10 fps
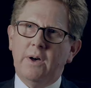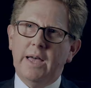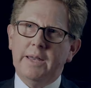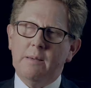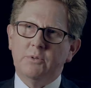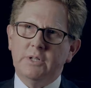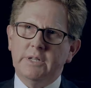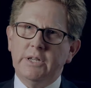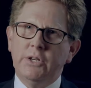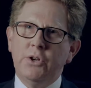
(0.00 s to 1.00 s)
I had
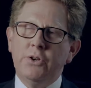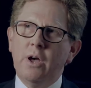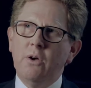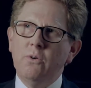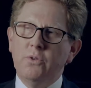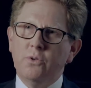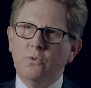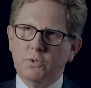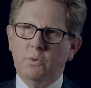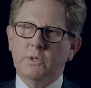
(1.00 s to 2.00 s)
absolutely no
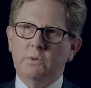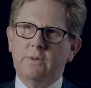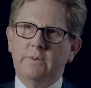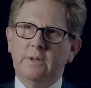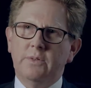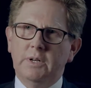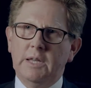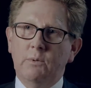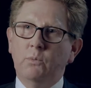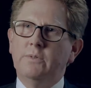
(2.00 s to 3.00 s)
thoughts whatsoever that
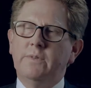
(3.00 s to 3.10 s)
Lehman would